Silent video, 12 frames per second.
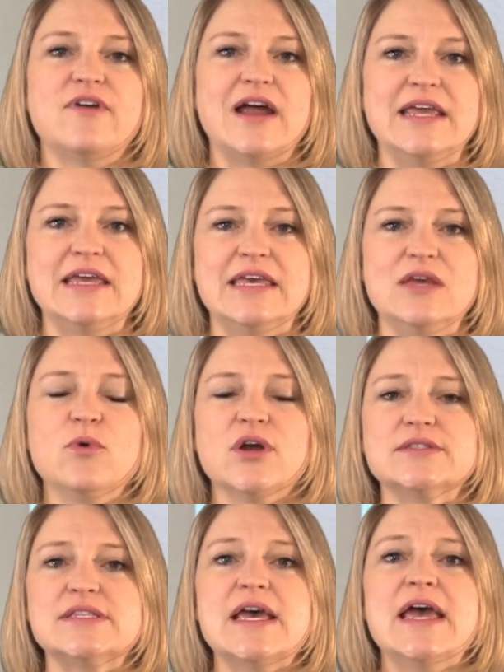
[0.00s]
finding
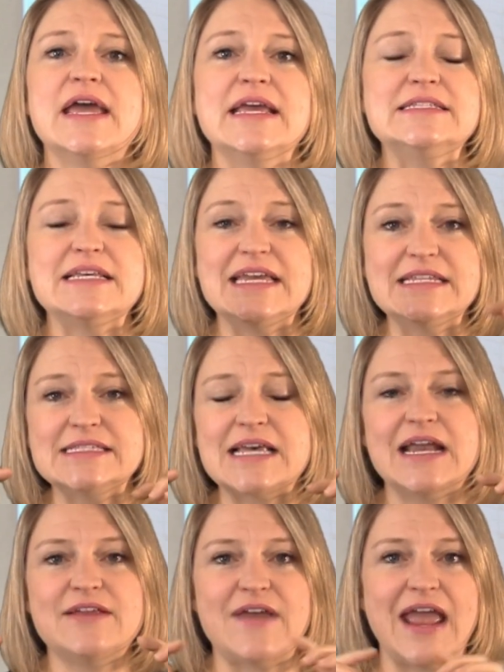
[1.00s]
keywords is
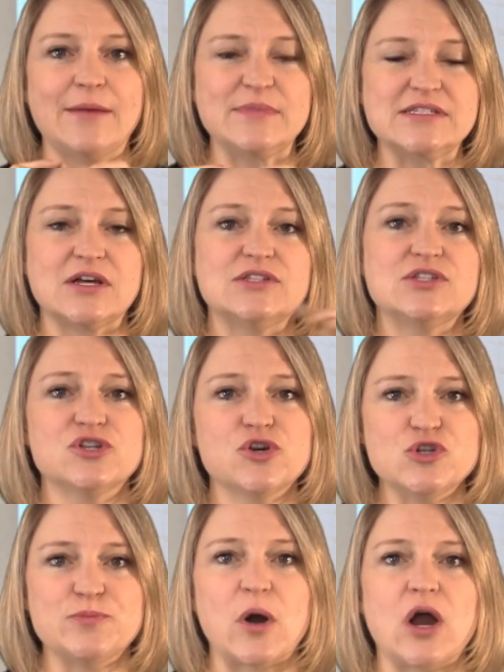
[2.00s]
inside of Amazon
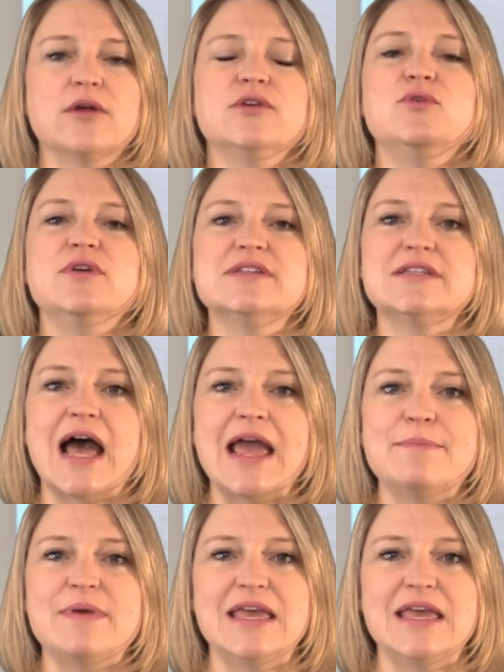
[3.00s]
search bar, you can type